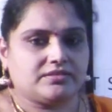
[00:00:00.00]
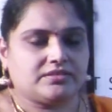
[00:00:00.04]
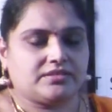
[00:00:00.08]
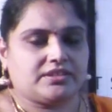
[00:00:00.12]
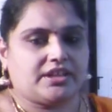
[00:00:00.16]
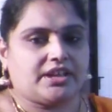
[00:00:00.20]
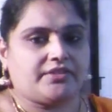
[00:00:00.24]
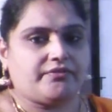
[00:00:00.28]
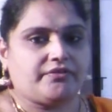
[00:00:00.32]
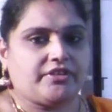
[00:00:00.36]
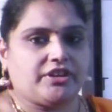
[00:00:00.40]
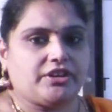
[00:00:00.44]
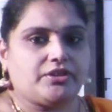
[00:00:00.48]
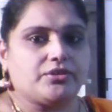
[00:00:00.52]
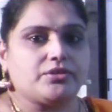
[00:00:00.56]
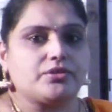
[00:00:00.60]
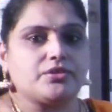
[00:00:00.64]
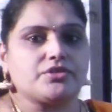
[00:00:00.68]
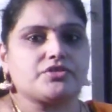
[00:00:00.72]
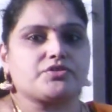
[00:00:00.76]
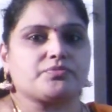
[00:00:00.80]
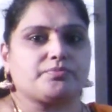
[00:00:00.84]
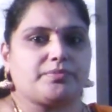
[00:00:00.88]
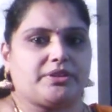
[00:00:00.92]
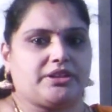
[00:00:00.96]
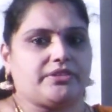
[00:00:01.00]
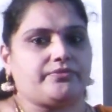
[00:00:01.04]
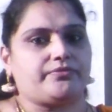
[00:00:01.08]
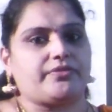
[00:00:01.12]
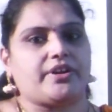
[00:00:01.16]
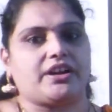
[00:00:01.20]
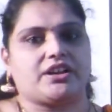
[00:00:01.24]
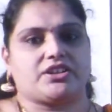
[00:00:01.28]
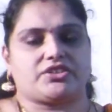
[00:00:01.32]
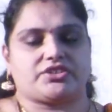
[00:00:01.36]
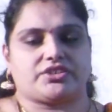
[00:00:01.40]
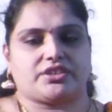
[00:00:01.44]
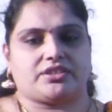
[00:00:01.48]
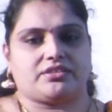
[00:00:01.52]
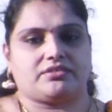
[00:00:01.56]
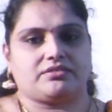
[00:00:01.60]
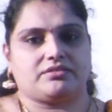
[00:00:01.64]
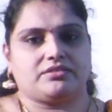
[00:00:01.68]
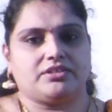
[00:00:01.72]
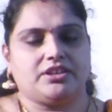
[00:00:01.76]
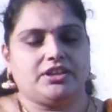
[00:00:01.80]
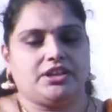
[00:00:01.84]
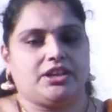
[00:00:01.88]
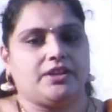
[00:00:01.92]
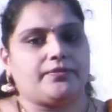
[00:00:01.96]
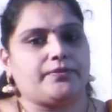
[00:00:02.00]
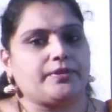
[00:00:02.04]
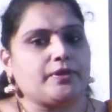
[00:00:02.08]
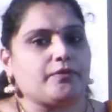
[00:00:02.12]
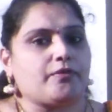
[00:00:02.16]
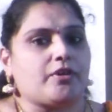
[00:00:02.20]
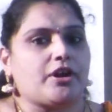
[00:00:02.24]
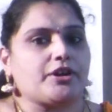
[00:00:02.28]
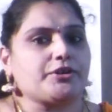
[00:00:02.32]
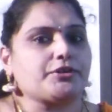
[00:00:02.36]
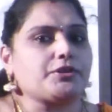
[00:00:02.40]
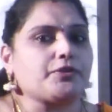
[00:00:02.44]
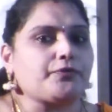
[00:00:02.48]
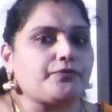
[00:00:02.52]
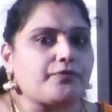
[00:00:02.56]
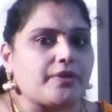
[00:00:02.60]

then we use min function. If you want to